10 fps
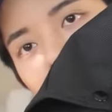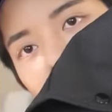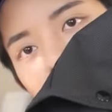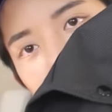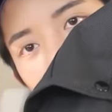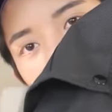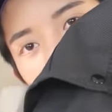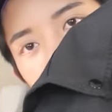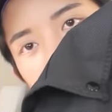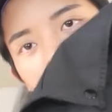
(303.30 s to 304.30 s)
And
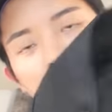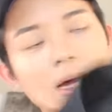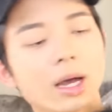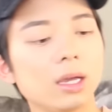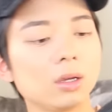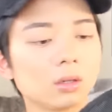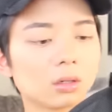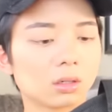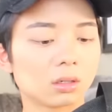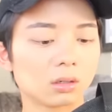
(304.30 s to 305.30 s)

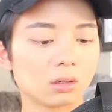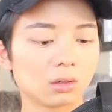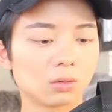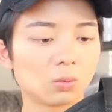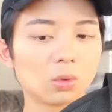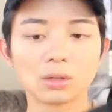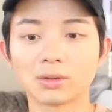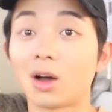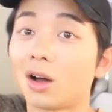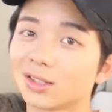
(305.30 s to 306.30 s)
I will
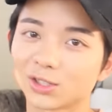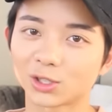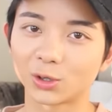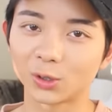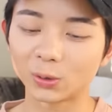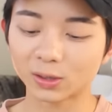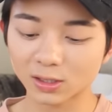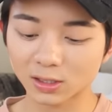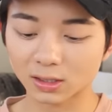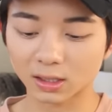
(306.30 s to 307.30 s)
not show you
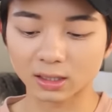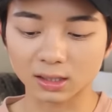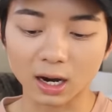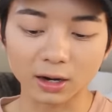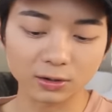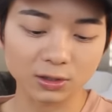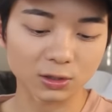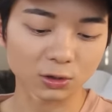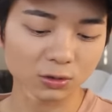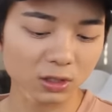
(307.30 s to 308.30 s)
this entire
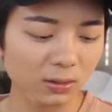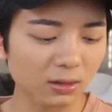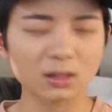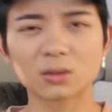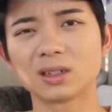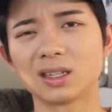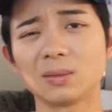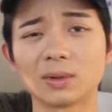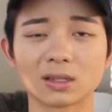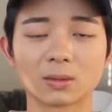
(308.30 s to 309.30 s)
suit just because I want to
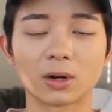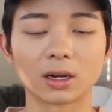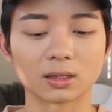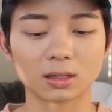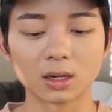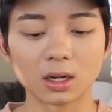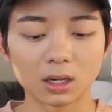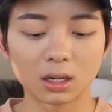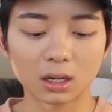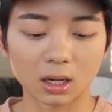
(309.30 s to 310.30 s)
keep it a surprise.
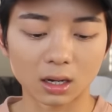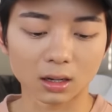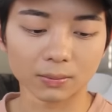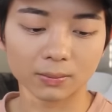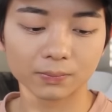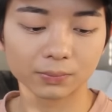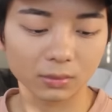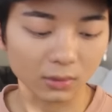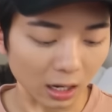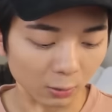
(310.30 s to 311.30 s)

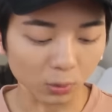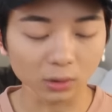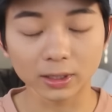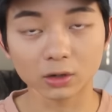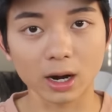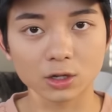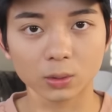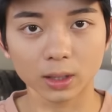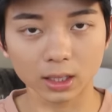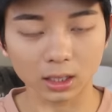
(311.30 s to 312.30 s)
I will be
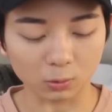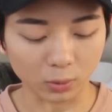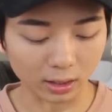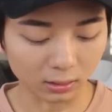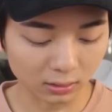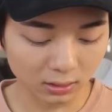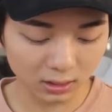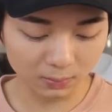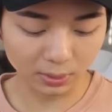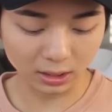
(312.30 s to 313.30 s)
graduating and wearing
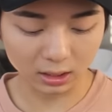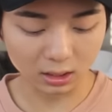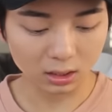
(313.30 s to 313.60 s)
this, but